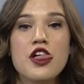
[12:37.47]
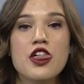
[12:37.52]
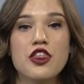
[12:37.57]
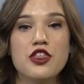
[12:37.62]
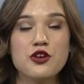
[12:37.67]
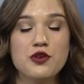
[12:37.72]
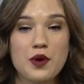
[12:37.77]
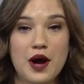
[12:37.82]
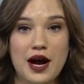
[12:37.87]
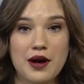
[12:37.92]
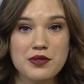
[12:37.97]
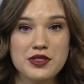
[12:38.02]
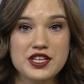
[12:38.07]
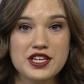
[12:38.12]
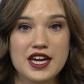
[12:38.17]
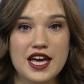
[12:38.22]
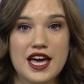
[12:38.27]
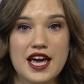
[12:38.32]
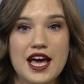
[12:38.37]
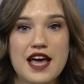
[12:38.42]
throughout the
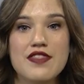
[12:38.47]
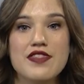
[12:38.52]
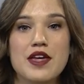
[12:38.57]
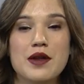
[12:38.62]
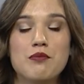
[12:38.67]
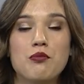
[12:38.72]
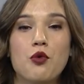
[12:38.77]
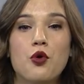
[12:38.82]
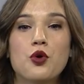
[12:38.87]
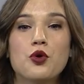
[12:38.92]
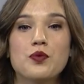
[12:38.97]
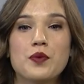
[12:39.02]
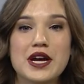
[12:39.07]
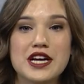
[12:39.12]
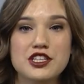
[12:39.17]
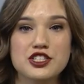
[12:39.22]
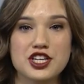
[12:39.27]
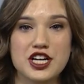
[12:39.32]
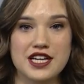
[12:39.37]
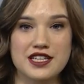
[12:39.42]
day, and then more
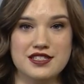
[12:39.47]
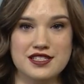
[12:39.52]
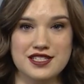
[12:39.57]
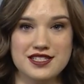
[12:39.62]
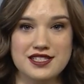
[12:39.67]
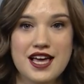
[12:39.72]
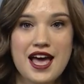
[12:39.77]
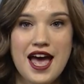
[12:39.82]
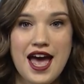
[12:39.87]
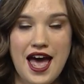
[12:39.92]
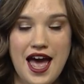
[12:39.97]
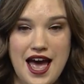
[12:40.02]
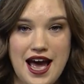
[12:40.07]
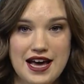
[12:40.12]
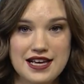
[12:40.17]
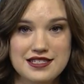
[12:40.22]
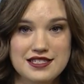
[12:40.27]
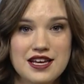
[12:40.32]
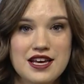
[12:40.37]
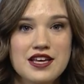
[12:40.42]
rain chances as